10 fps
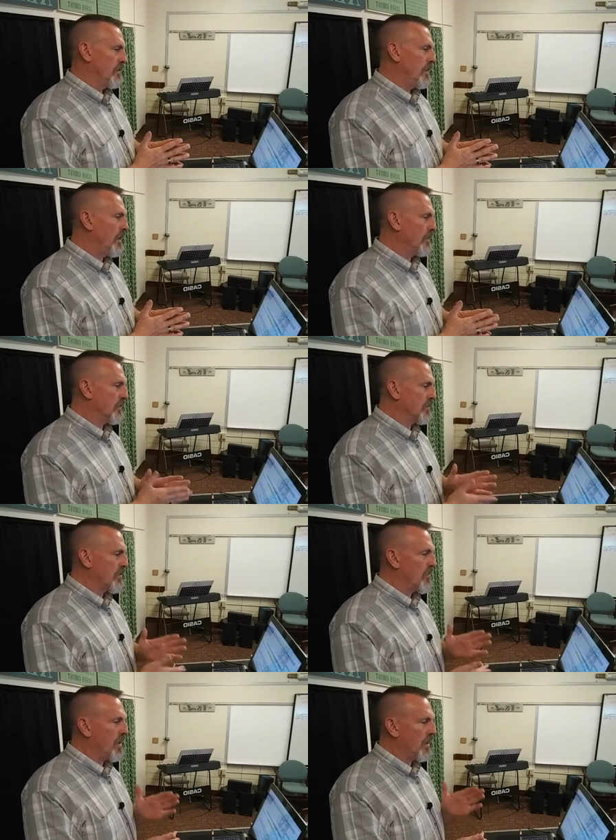either
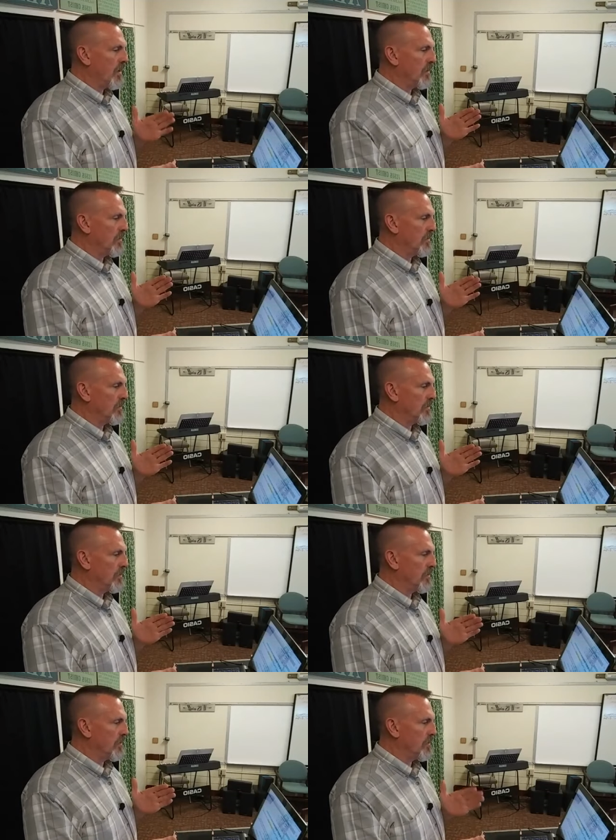somebody
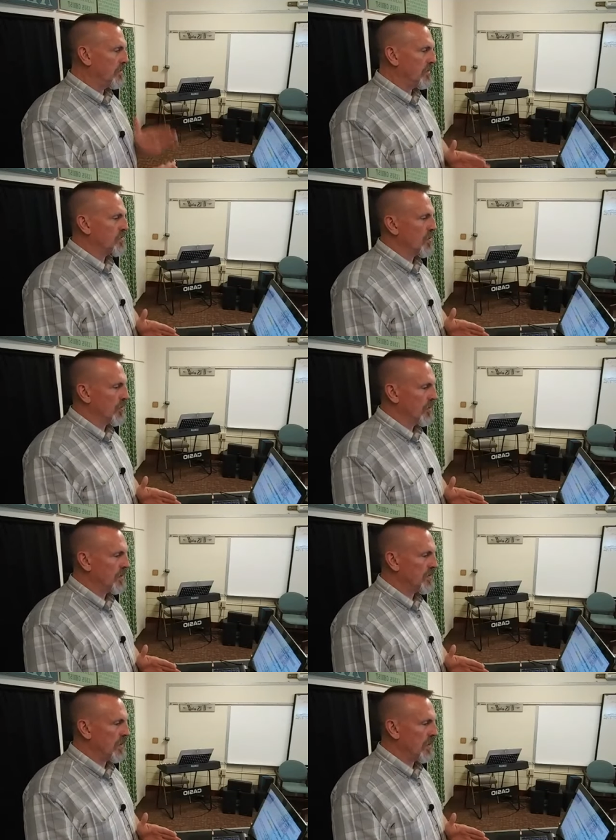is eternally
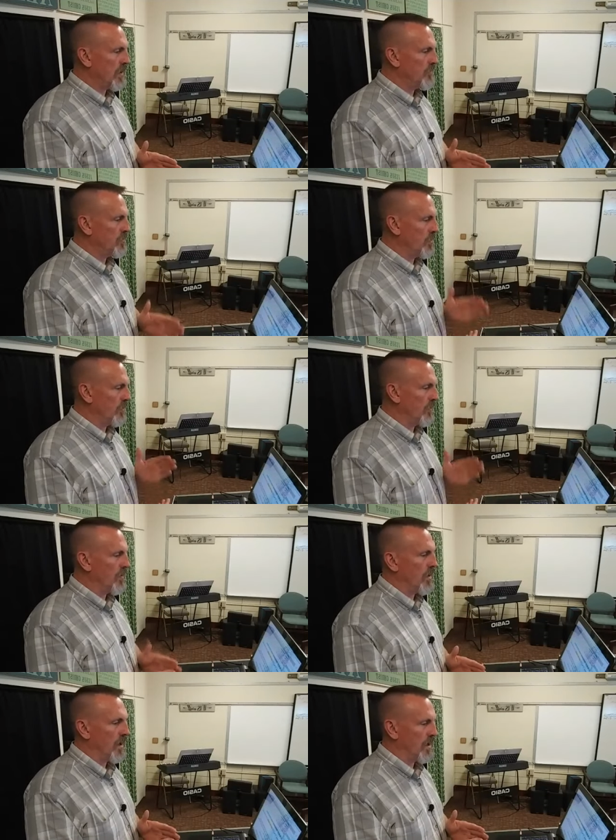saved or they're
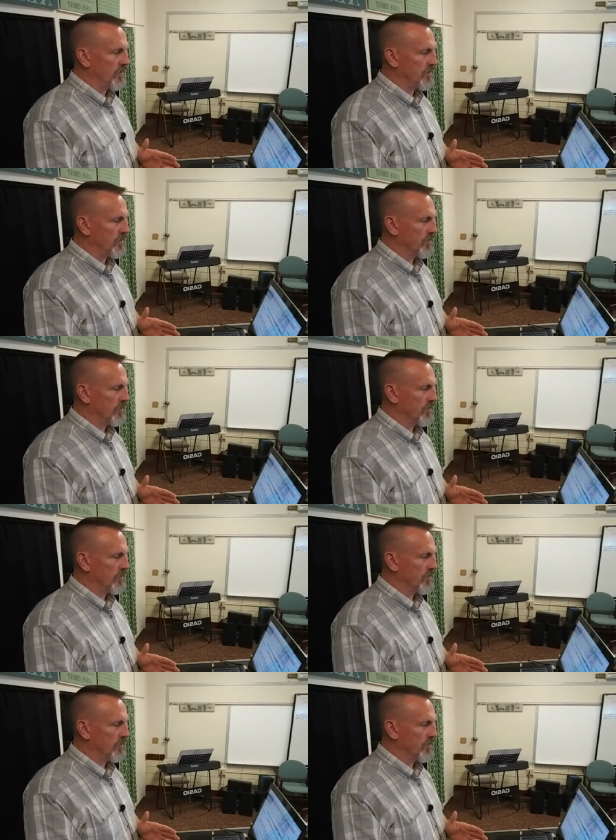not.